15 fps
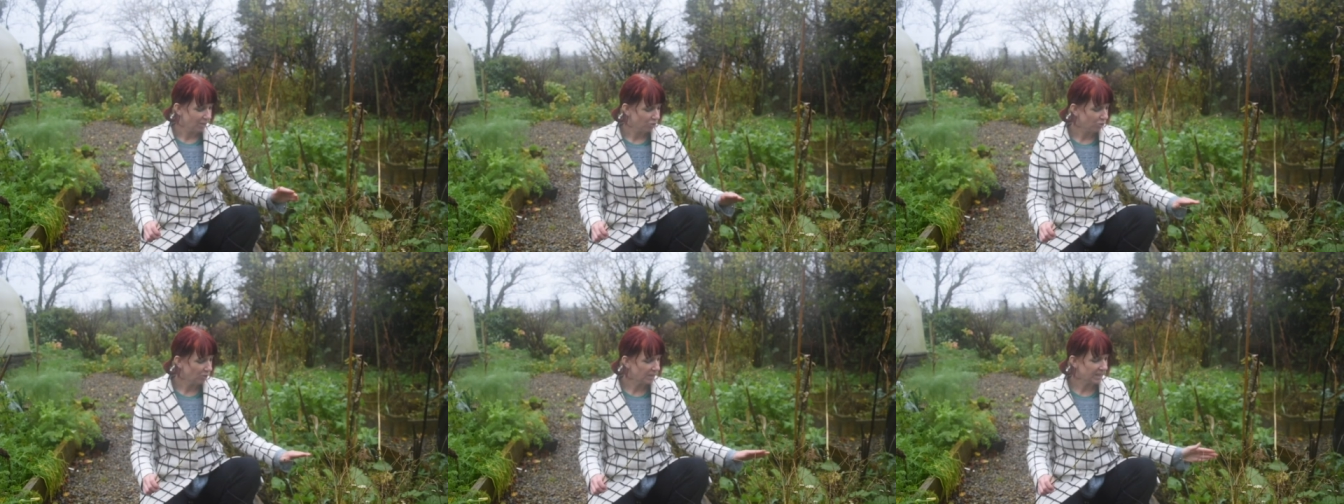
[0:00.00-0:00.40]

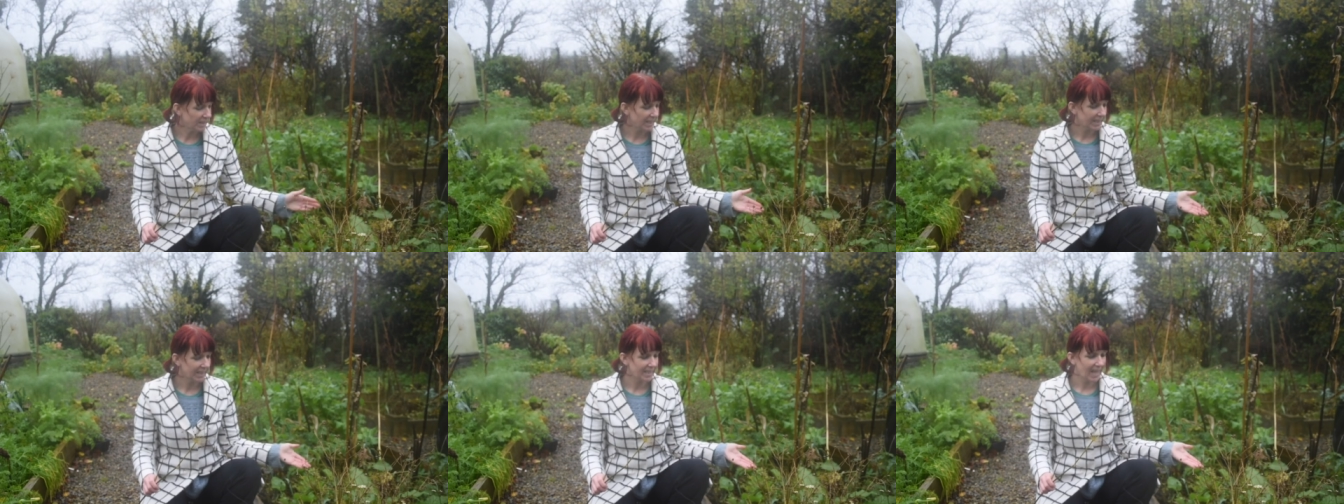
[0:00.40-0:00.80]
treated
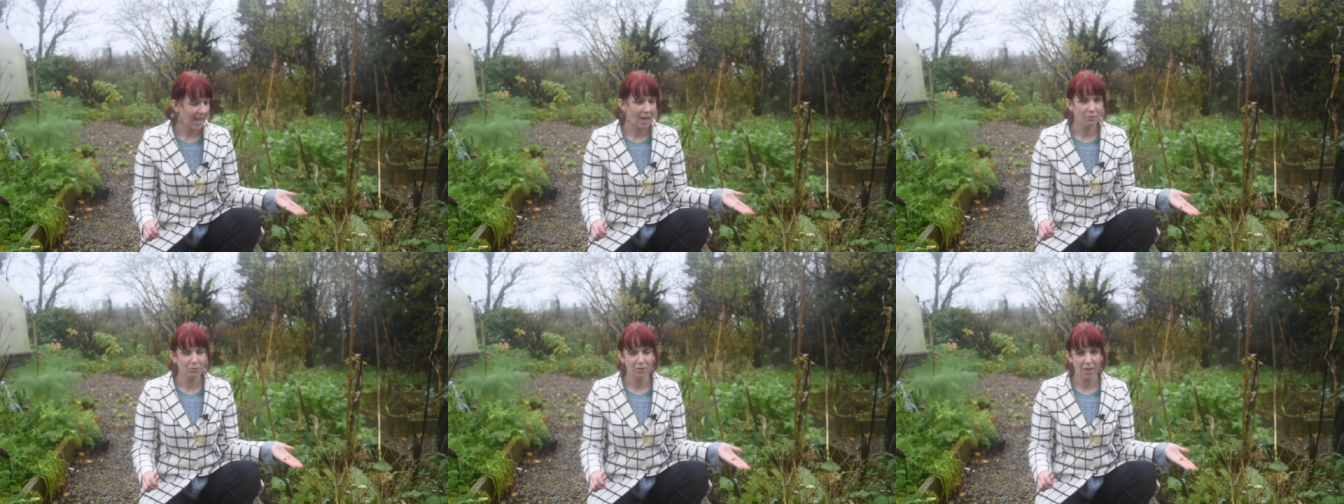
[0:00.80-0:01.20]
like an
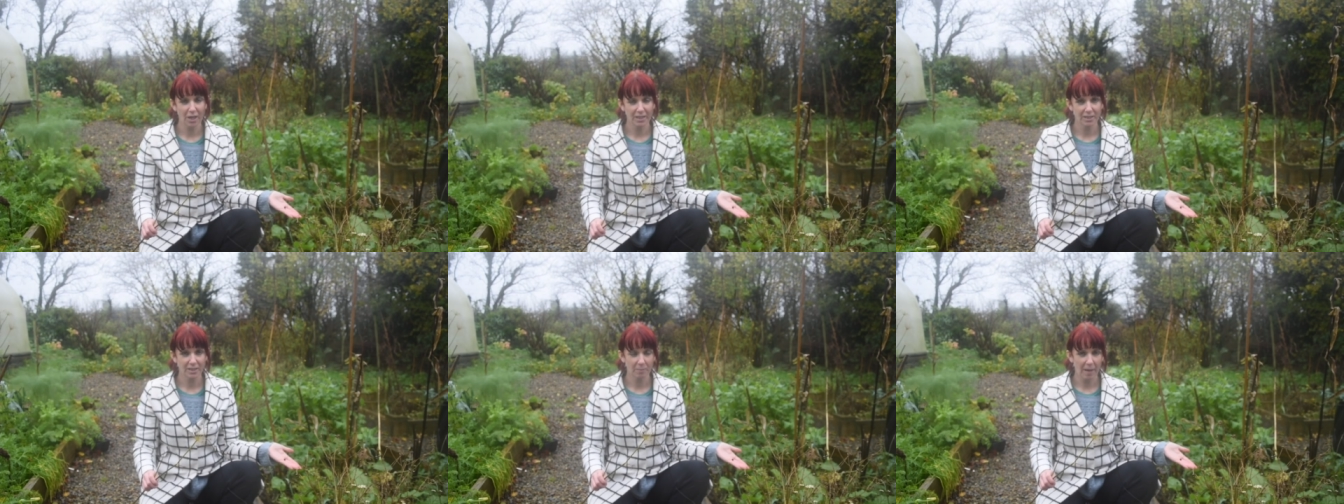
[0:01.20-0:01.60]

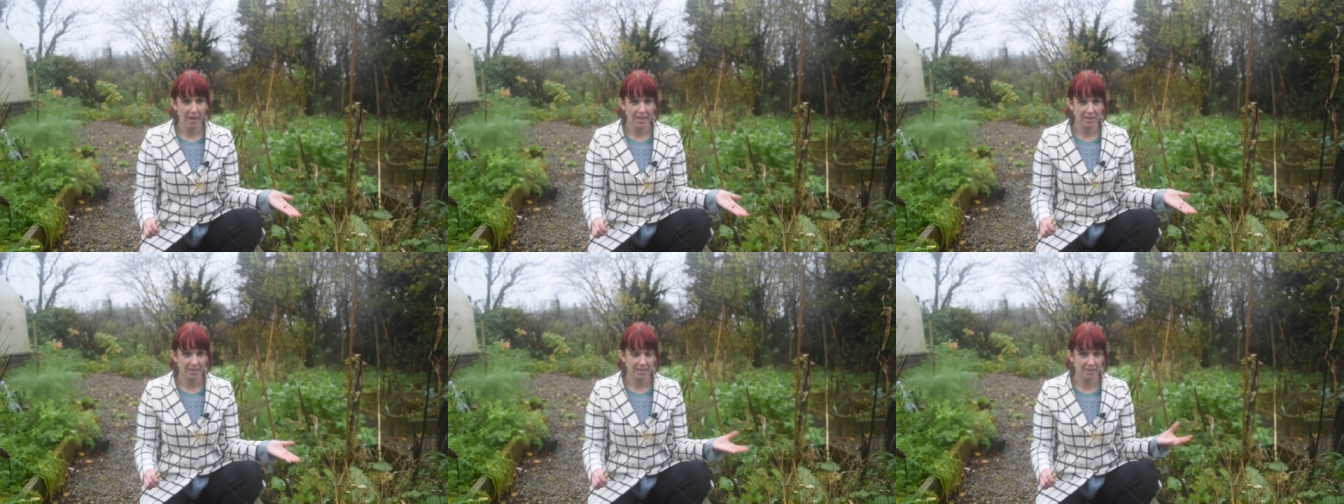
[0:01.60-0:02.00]
outside space,